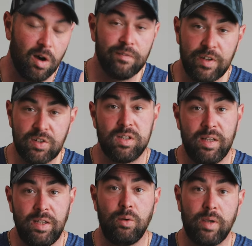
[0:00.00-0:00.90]

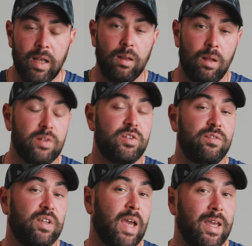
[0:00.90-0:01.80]
Obviously you get lots
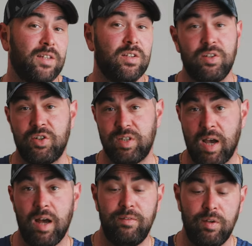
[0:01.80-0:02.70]
of gains at the
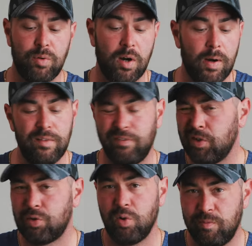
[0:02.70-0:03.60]
start of your program. The
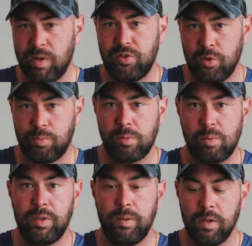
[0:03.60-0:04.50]
first 12 months, you'll
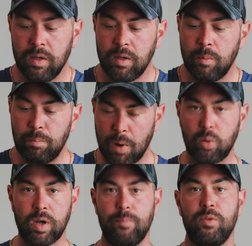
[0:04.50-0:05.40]
probably
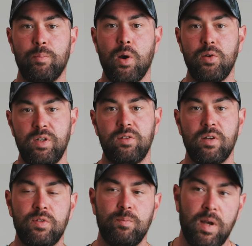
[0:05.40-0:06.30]
bulk up the most in
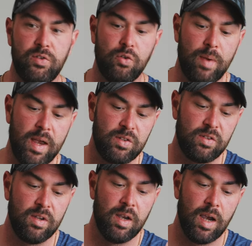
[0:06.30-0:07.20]
terms of muscle
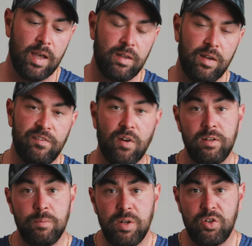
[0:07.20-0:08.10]
mass and then
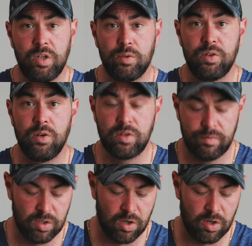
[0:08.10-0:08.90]
find diminishing returns over